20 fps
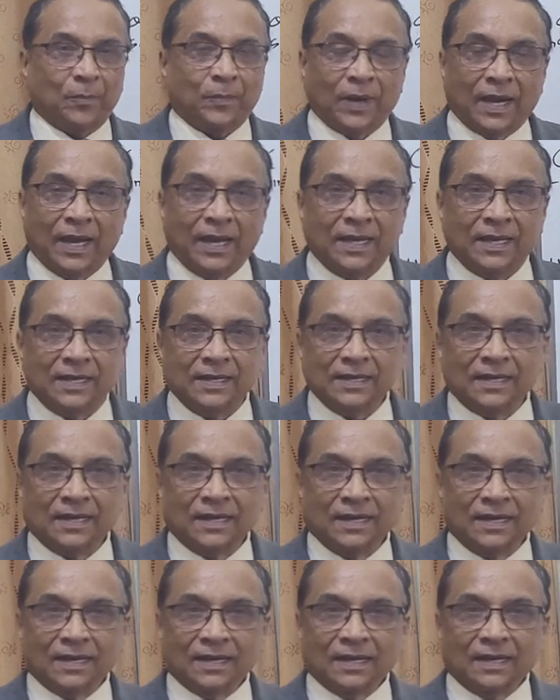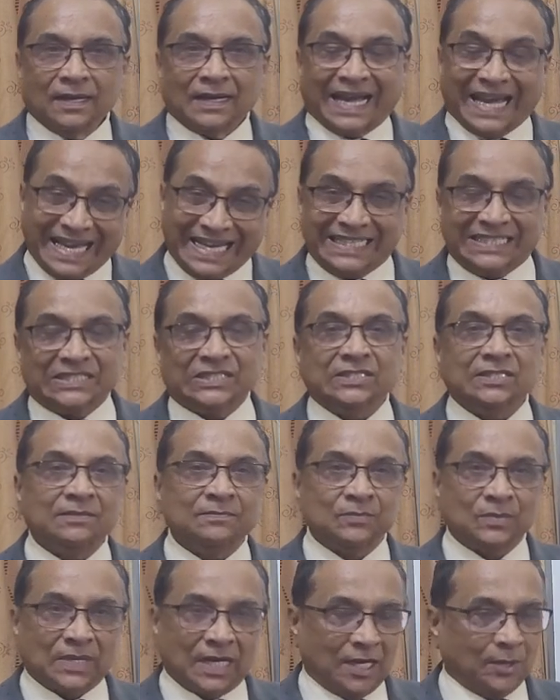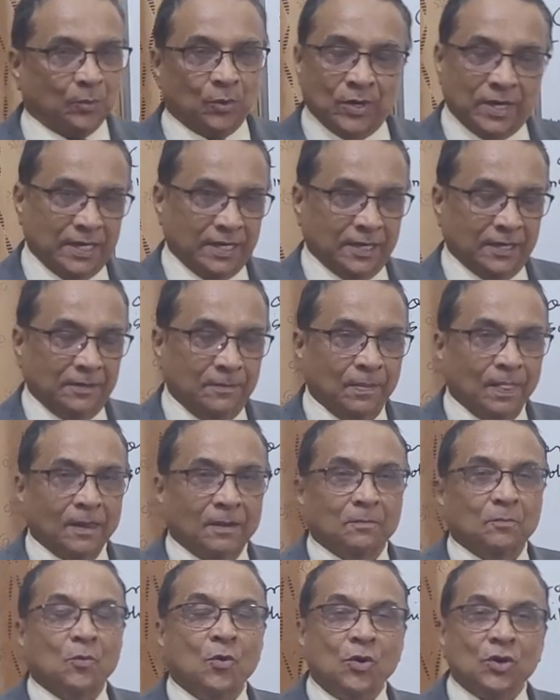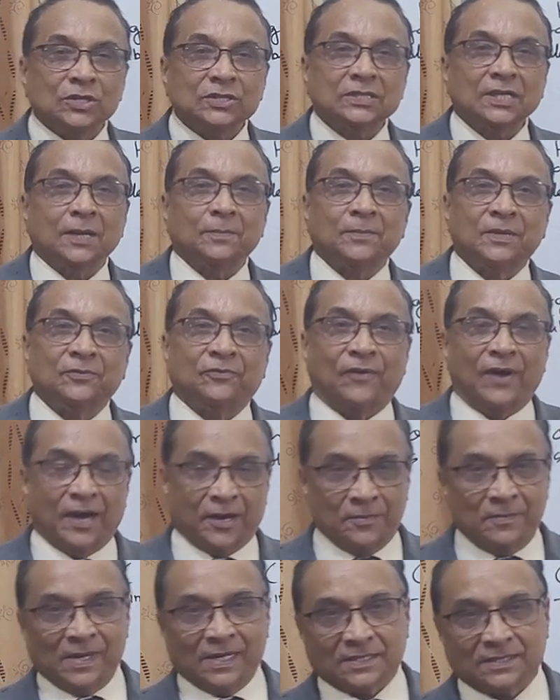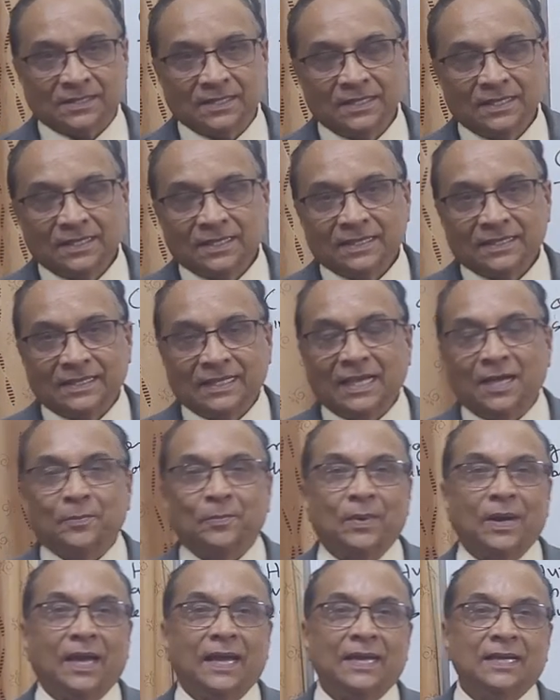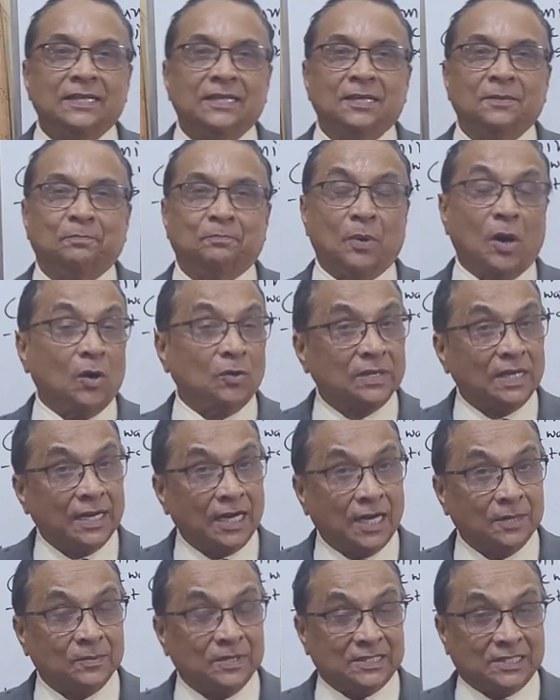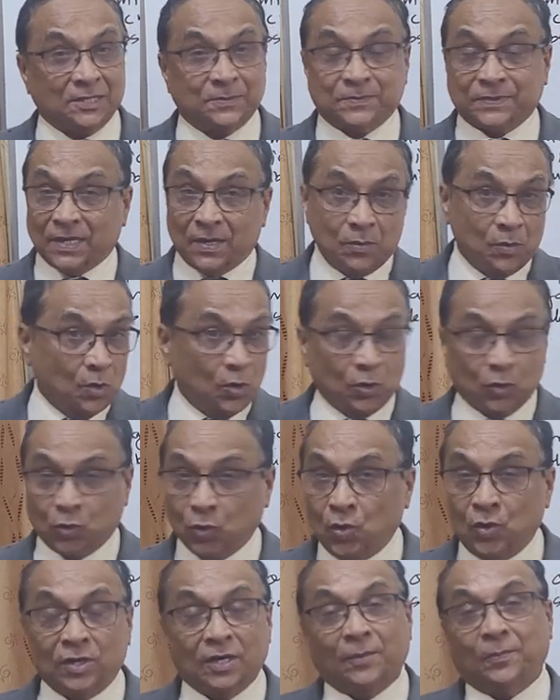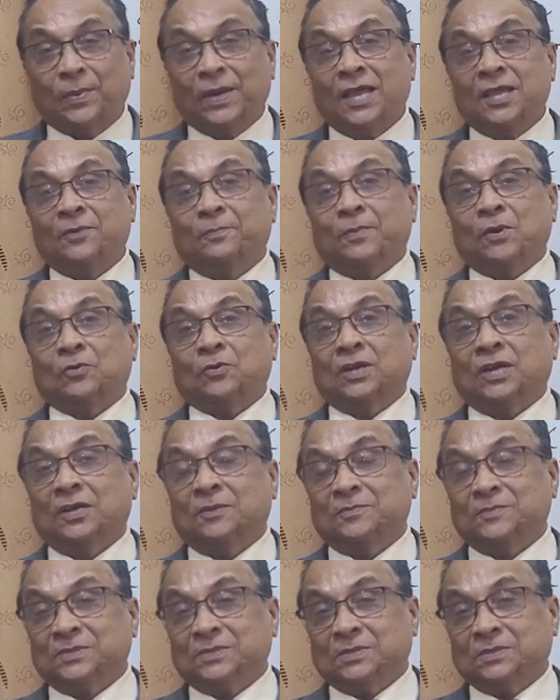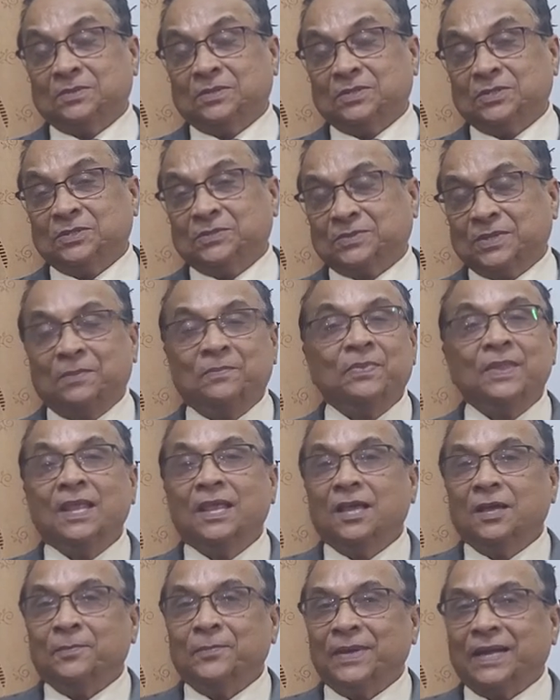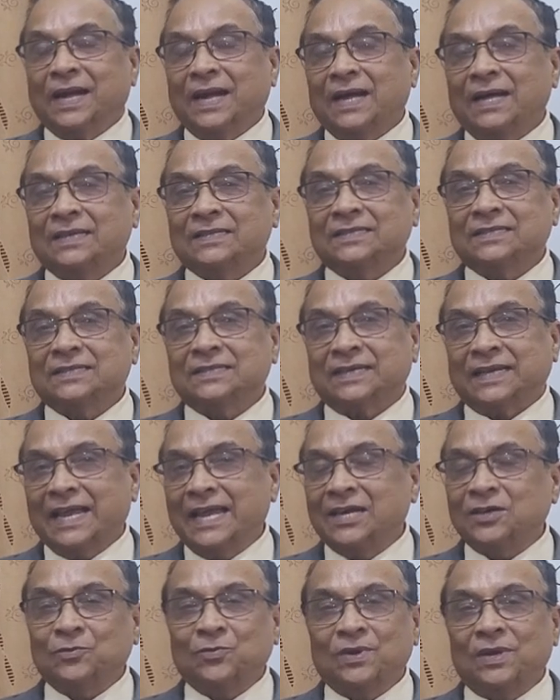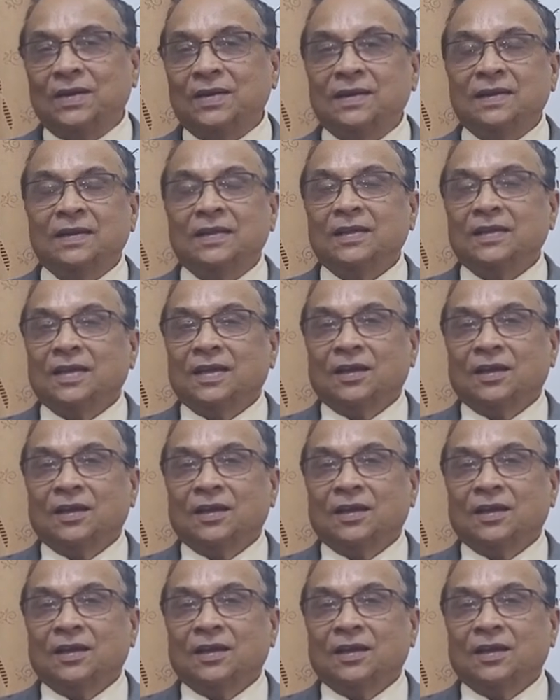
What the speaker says: apply calcium carbonate. Most of the farmers, they apply the powder of the gypsum. No, don't apply powder of the gypsum, because that one